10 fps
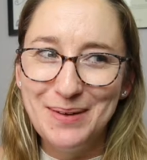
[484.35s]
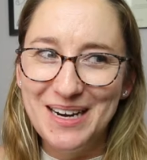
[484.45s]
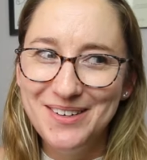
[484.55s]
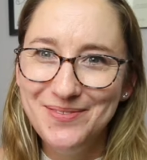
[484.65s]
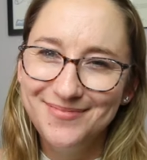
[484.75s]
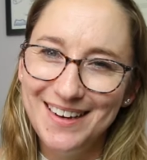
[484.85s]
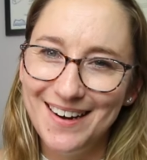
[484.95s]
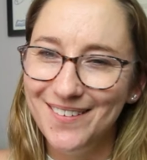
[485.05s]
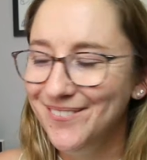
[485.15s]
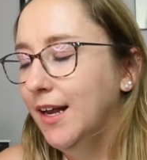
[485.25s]
But, you
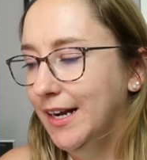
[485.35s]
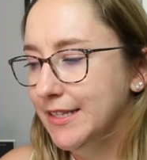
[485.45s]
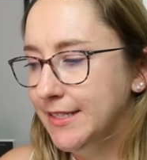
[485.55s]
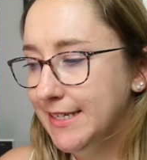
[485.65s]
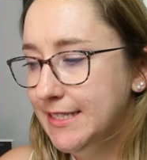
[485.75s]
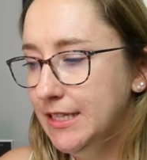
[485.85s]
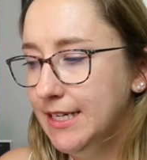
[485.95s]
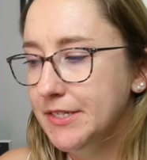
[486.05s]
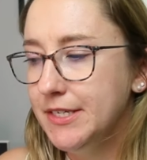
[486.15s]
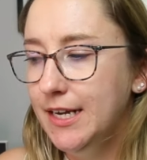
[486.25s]
know, I had
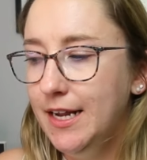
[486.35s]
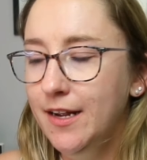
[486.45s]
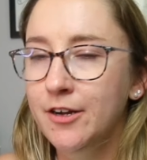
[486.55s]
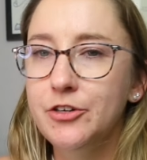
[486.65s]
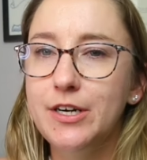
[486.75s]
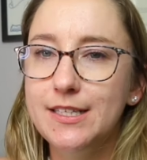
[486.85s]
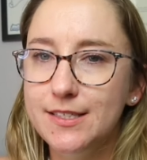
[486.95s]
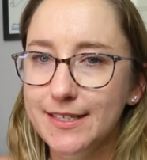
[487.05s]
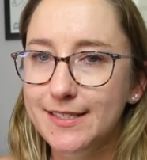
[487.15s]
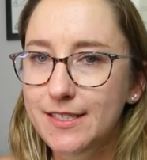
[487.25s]

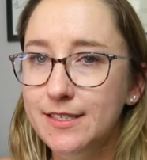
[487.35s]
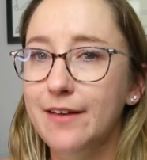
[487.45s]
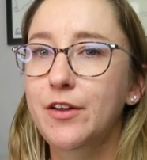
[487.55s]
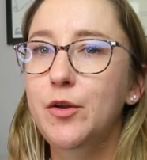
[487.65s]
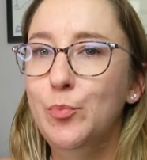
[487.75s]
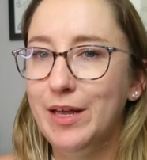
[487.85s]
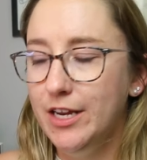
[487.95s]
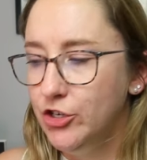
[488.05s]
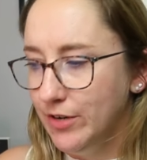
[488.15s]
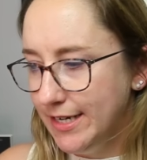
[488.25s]
16,867
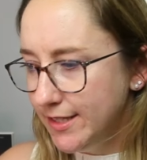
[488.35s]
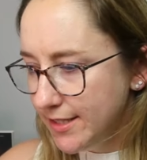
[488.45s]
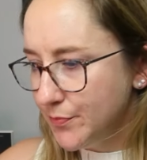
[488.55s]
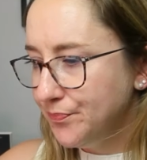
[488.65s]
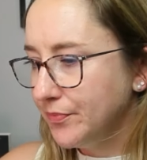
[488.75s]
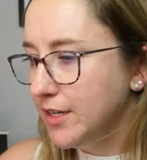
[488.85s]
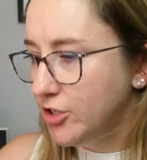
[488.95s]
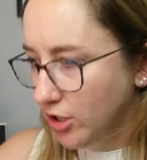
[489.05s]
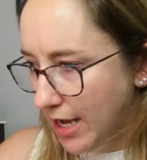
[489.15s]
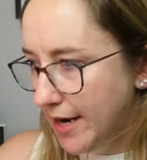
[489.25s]
page reads
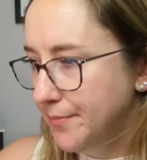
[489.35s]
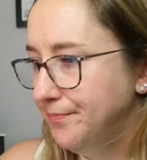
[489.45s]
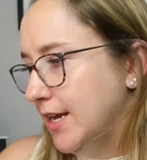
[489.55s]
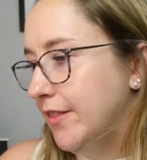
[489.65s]
in July.